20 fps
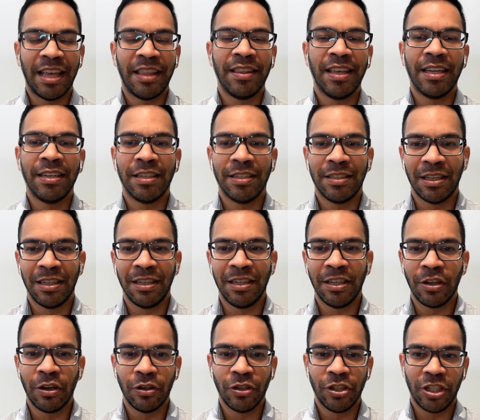And then it's a
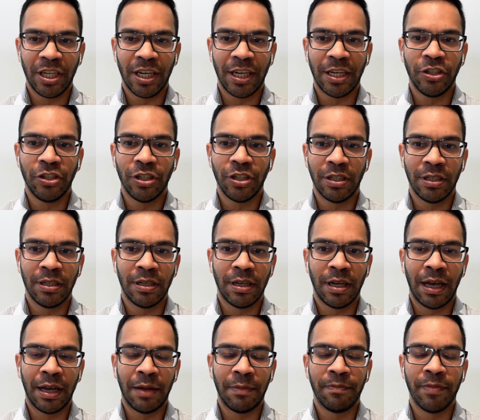negotiation
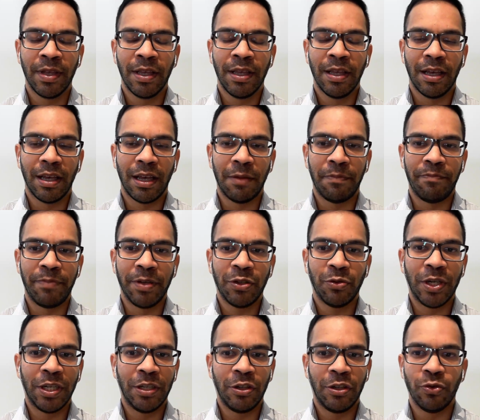
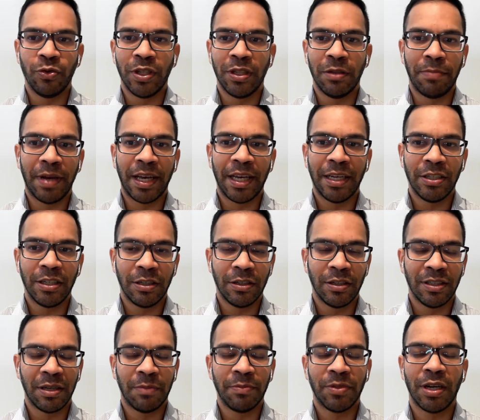between you and the patient,
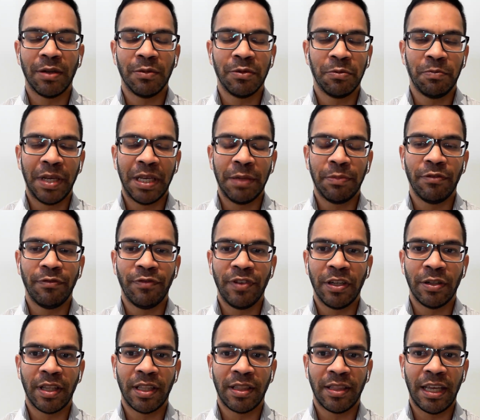because sometimes people
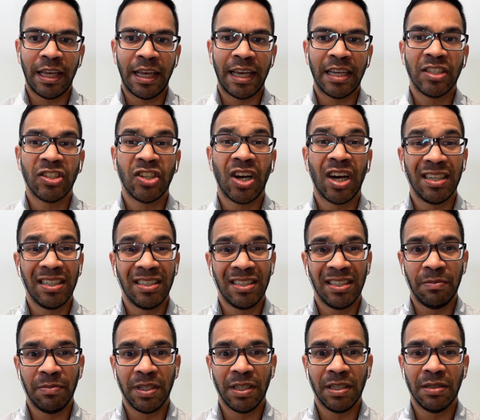feel that their anxiety
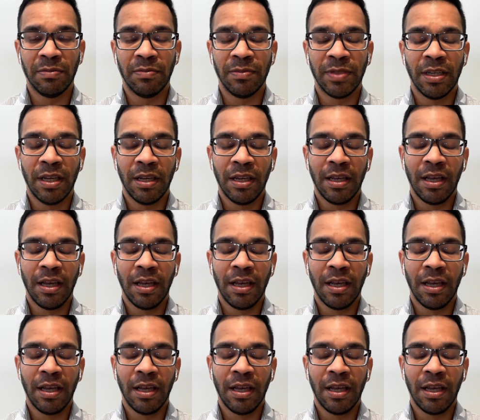symptoms,